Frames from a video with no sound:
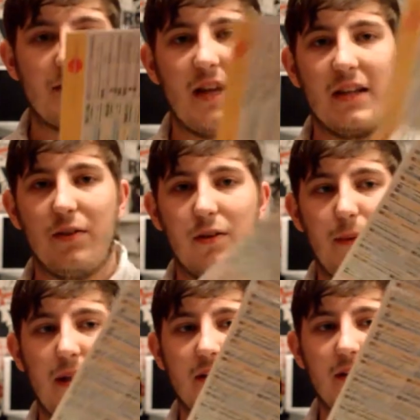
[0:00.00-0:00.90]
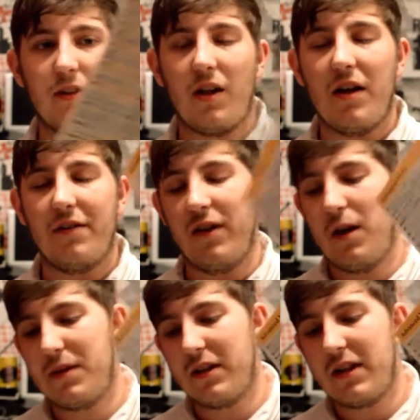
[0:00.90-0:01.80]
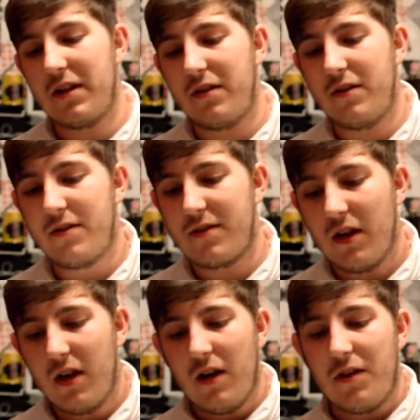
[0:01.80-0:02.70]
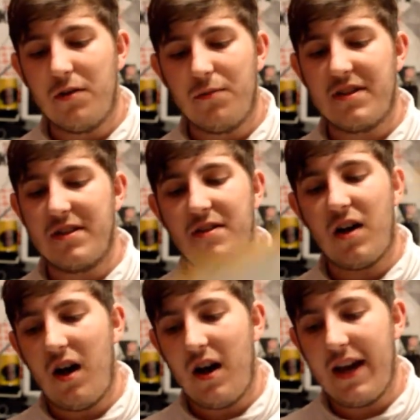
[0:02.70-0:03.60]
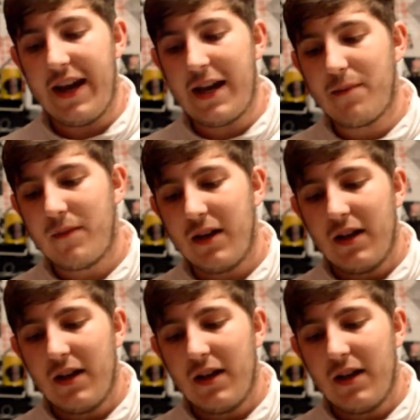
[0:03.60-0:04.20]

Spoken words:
telling you all about the different kind of verbs that you use, numbers and time,